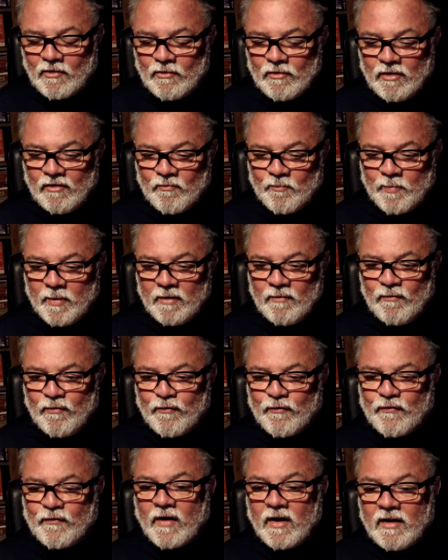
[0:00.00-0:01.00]
you've been
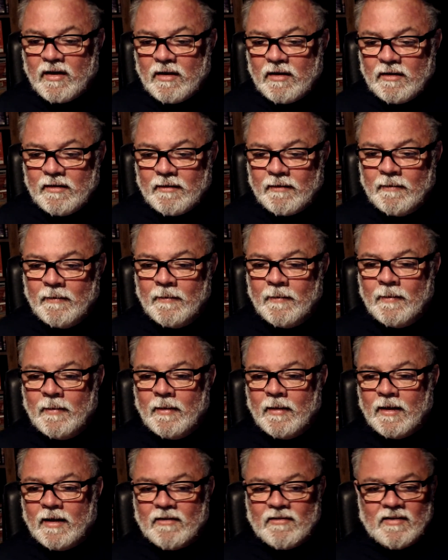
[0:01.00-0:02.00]
fired
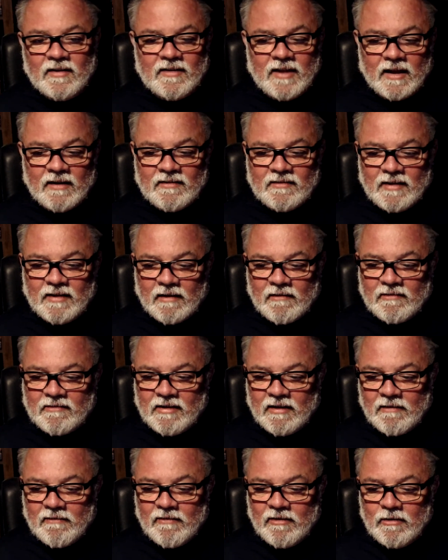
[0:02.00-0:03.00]
as the test secretary.